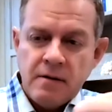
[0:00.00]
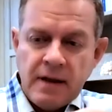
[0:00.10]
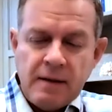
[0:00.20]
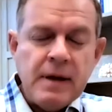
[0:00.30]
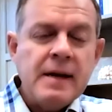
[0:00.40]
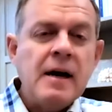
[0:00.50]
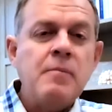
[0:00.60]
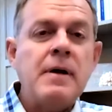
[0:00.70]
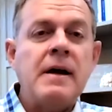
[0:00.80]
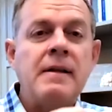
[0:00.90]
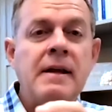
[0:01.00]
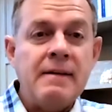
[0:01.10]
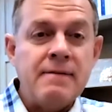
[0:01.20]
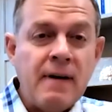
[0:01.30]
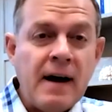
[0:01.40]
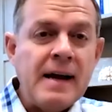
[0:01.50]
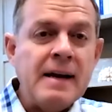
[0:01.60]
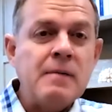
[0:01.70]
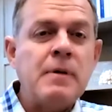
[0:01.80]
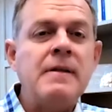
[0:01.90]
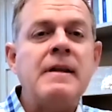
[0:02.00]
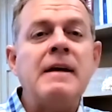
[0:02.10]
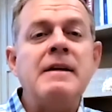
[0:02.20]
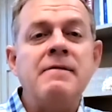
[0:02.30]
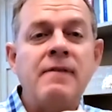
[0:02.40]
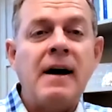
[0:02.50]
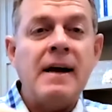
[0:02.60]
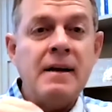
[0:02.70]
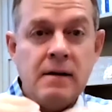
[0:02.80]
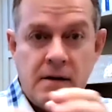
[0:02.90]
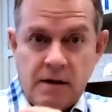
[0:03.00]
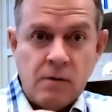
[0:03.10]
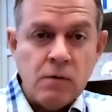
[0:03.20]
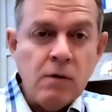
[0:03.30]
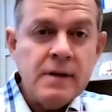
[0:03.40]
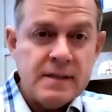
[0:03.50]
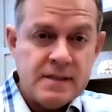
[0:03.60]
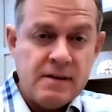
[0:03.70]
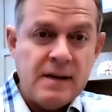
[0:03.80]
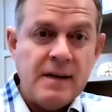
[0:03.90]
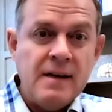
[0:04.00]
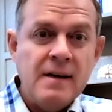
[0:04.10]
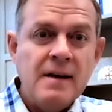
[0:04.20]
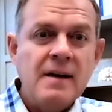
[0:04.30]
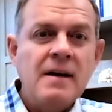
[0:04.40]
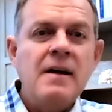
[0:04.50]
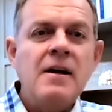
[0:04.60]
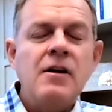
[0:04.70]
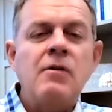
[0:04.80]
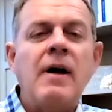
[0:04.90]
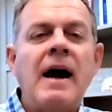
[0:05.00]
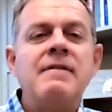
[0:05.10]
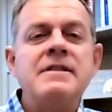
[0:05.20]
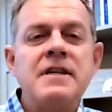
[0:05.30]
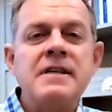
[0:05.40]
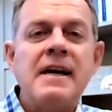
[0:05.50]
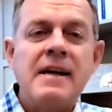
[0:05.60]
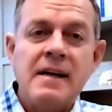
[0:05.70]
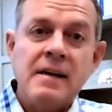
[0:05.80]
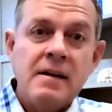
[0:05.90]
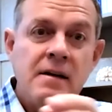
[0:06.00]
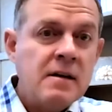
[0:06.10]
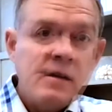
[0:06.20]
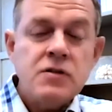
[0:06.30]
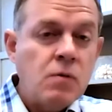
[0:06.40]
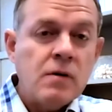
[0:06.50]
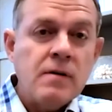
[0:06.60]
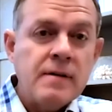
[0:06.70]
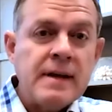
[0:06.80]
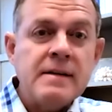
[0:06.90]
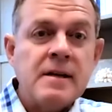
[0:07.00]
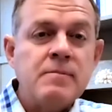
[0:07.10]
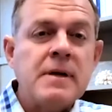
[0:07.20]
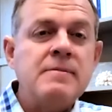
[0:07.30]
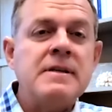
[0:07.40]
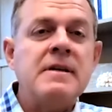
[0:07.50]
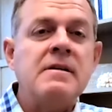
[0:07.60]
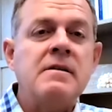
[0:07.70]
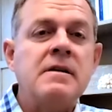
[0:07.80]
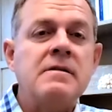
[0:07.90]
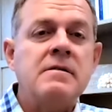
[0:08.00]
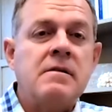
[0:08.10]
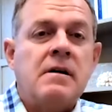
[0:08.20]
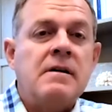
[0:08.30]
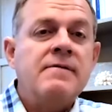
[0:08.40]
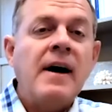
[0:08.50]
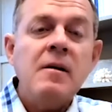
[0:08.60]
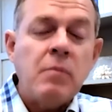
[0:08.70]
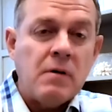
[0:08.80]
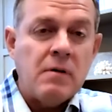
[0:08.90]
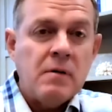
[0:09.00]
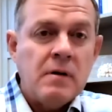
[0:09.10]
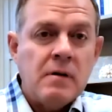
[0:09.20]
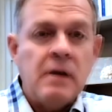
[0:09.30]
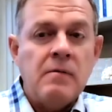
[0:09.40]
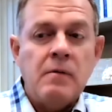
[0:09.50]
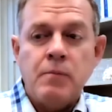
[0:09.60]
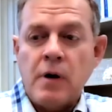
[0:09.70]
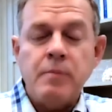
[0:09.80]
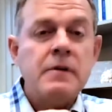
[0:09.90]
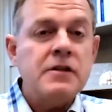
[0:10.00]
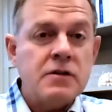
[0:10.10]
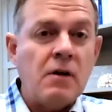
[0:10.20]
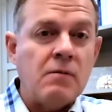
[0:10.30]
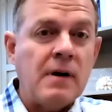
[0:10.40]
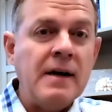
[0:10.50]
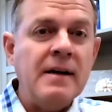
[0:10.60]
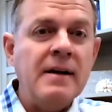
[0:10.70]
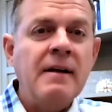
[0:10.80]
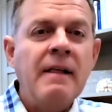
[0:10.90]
they meet up and they divide, but they divide erroneously, you have a genetic disorder that sometimes is unviable, and properly so, right?